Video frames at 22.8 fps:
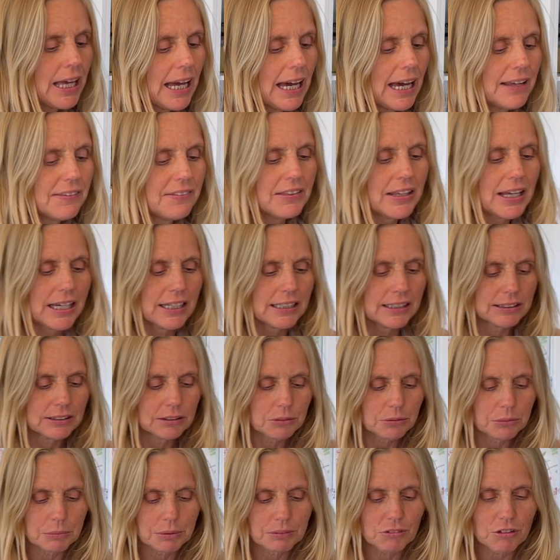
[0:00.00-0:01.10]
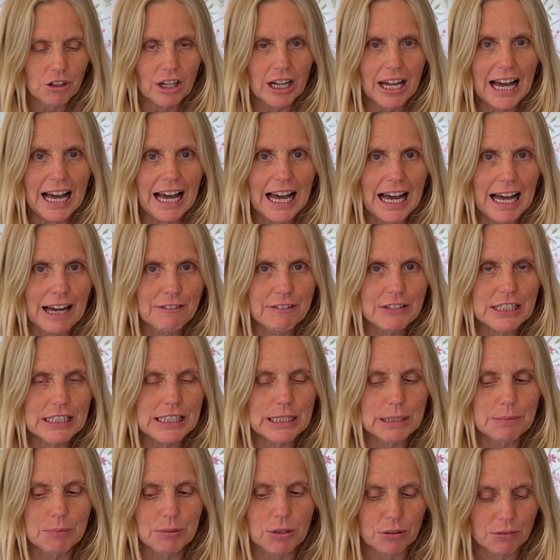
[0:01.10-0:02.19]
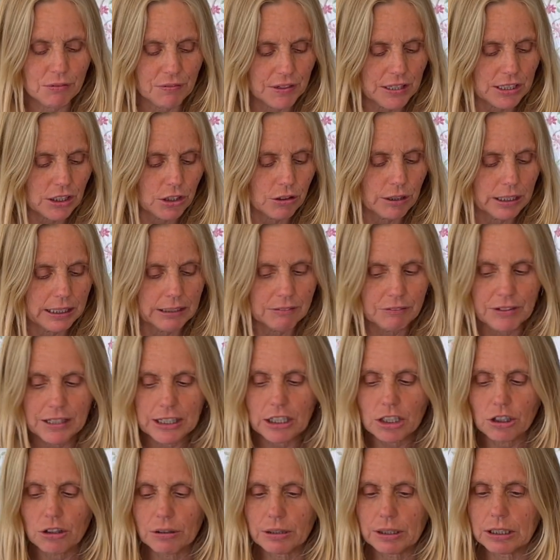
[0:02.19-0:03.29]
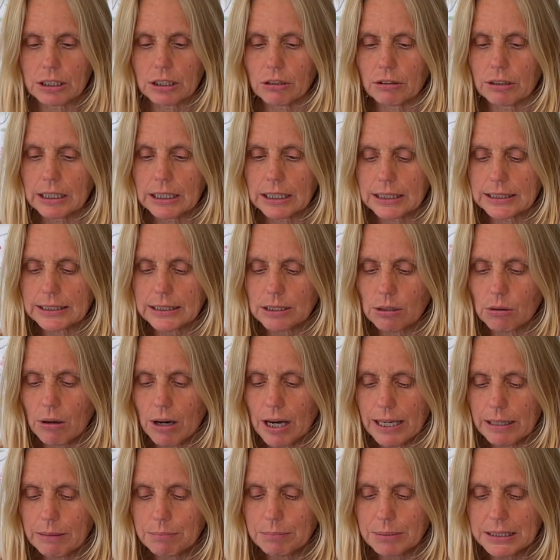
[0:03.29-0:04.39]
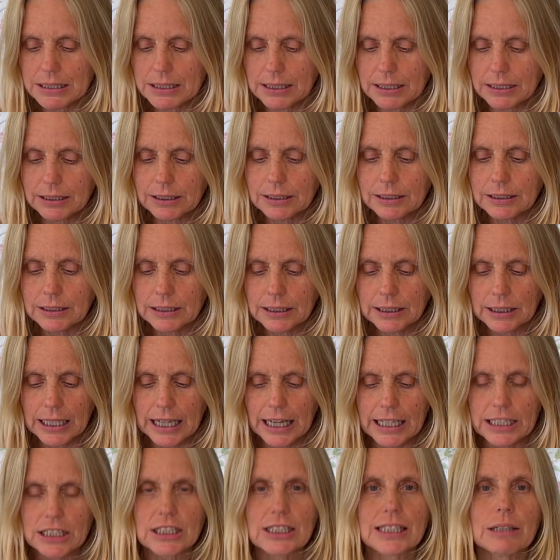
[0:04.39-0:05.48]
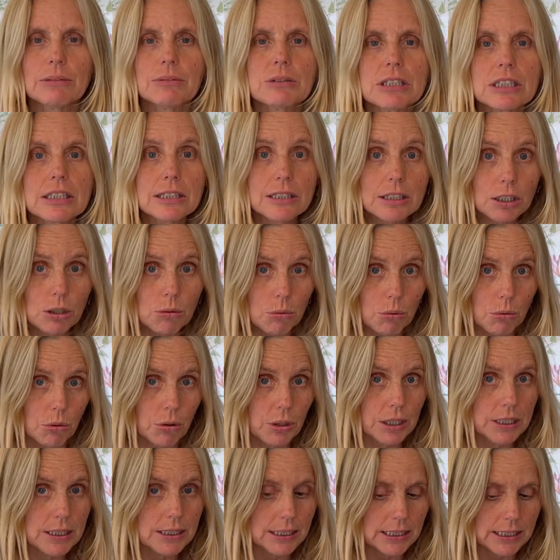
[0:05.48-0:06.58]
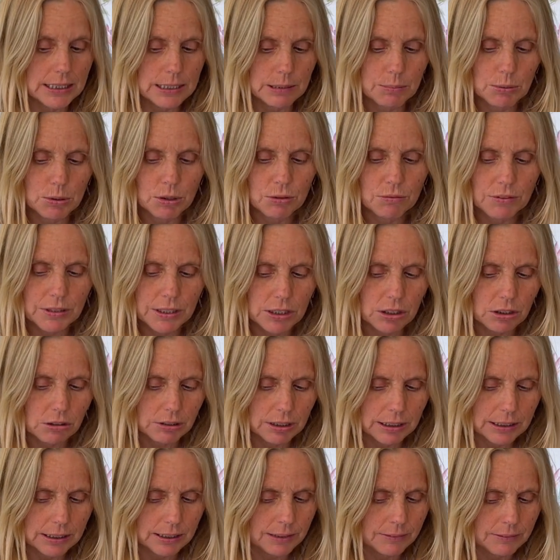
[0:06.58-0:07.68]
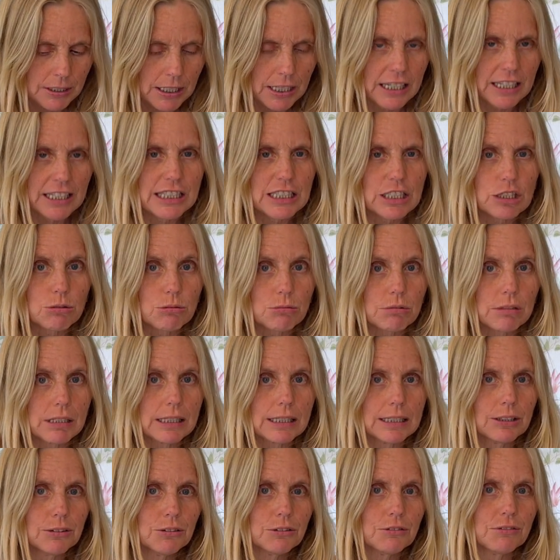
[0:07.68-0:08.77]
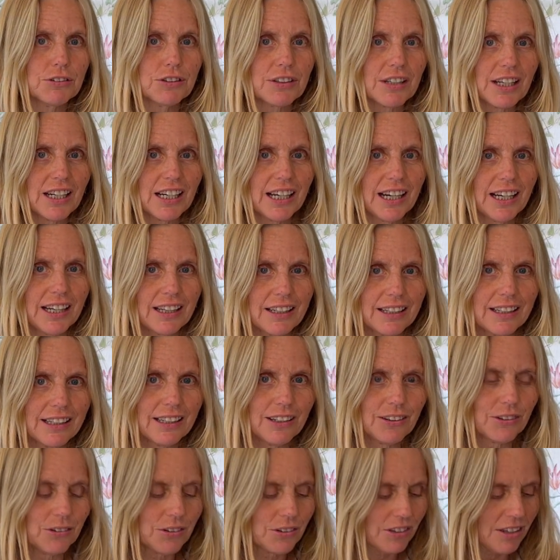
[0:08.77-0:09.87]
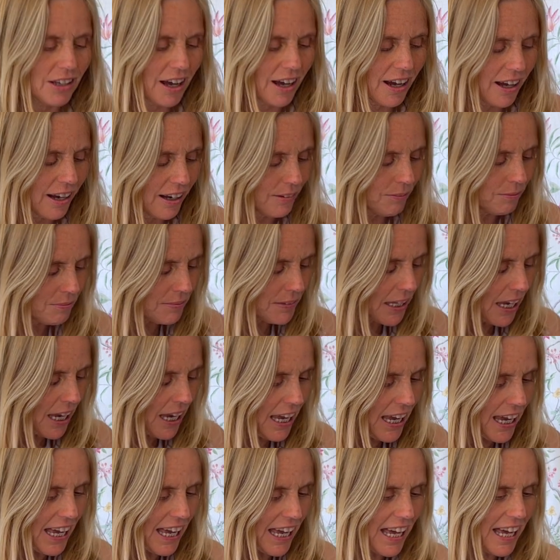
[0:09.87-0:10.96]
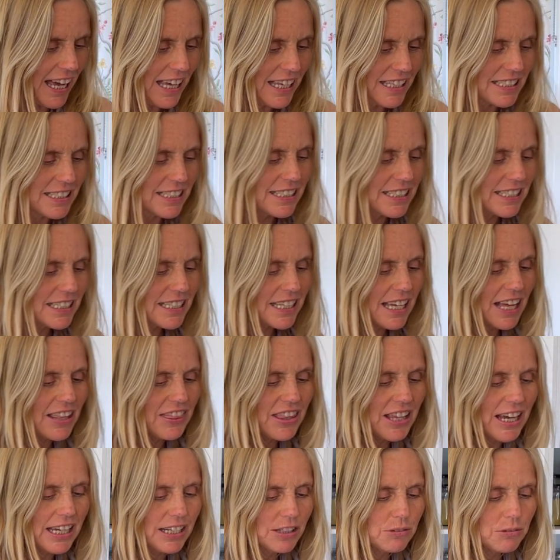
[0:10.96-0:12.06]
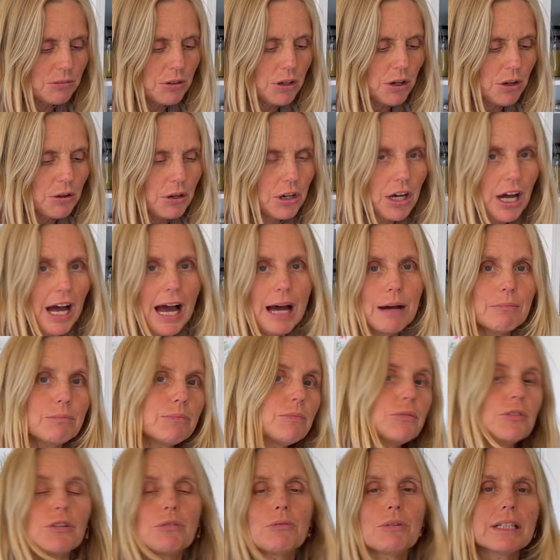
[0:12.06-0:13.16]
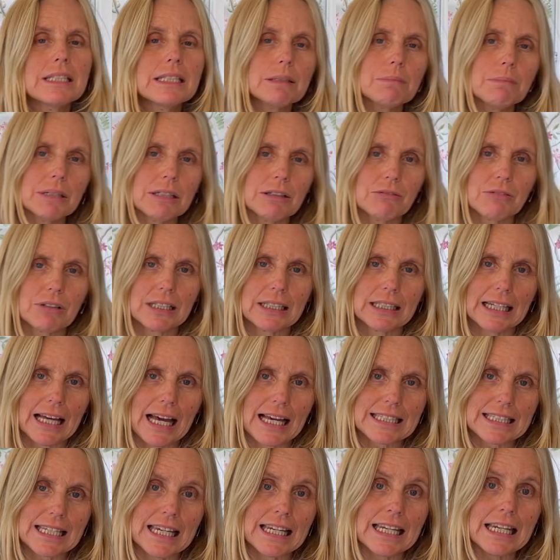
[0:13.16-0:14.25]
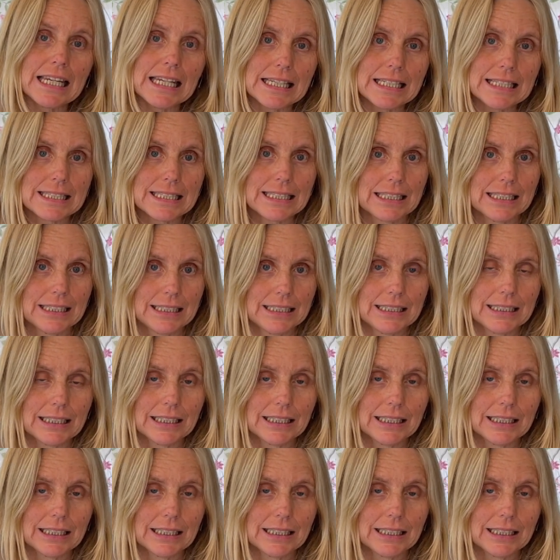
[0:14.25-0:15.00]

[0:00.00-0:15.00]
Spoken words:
And then we've got ½ teaspoon of fenugreek. Fenugreek is quite bitter. Actually, that was just a ¼ teaspoon of fenugreek. It's really good for the heart health. And then the recipe really has anise in it.